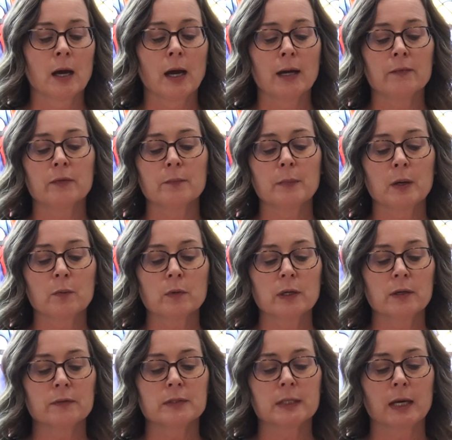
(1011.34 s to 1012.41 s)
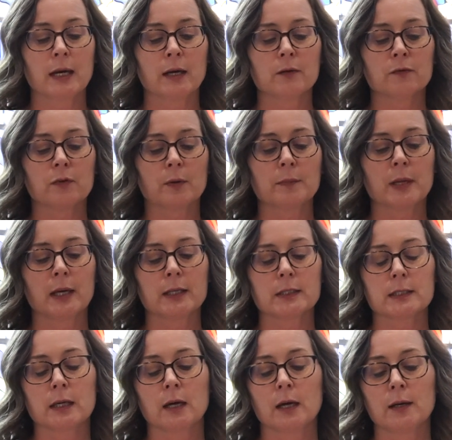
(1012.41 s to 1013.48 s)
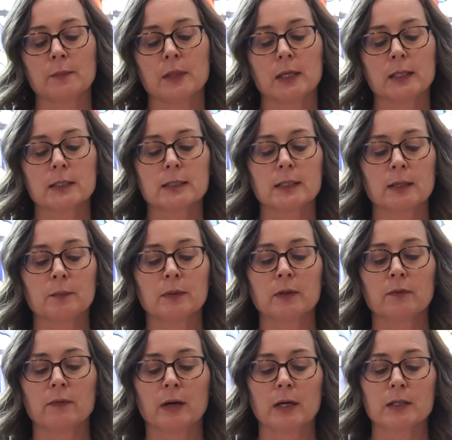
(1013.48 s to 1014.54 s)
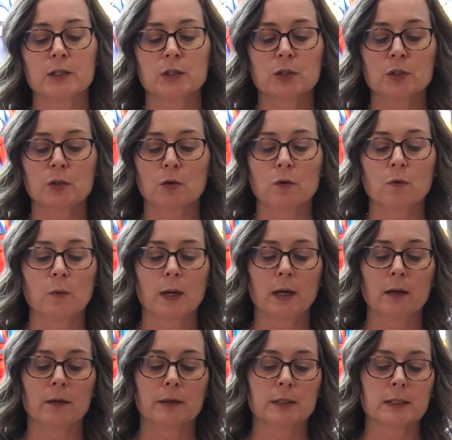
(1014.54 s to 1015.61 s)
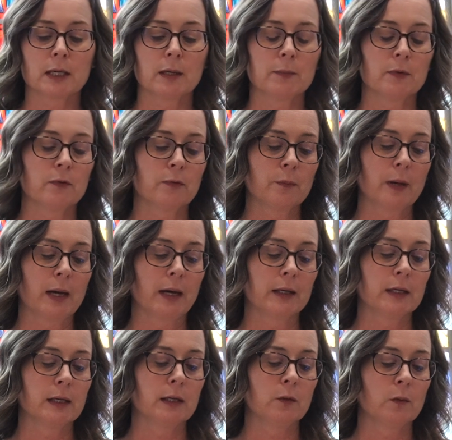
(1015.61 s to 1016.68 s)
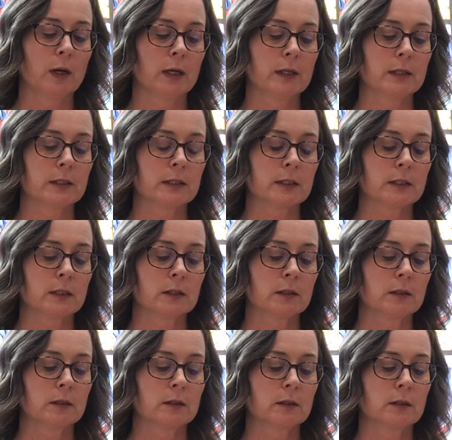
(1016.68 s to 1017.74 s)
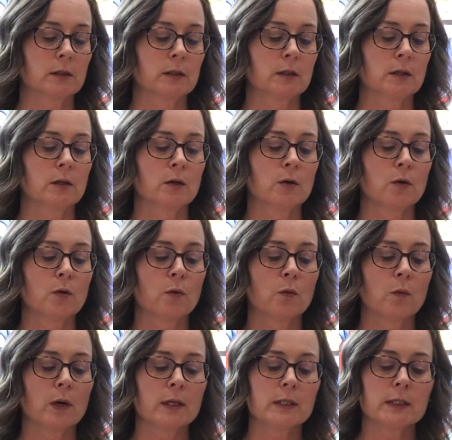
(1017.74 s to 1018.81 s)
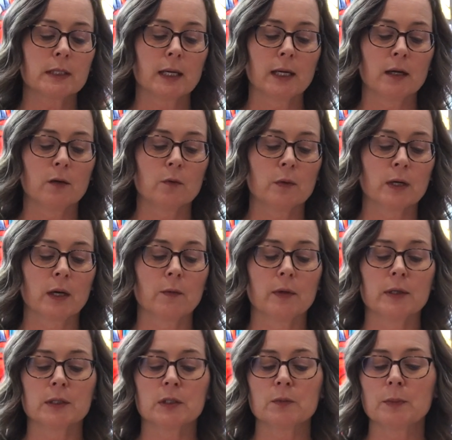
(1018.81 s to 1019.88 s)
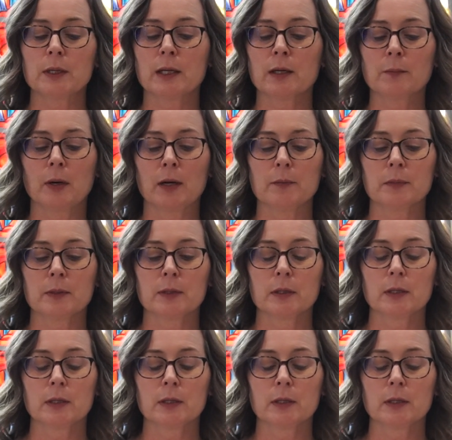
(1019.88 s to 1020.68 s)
I have a memory of Dad from that time that exemplifies so well the type of man he was. One day, when I went to pick him up,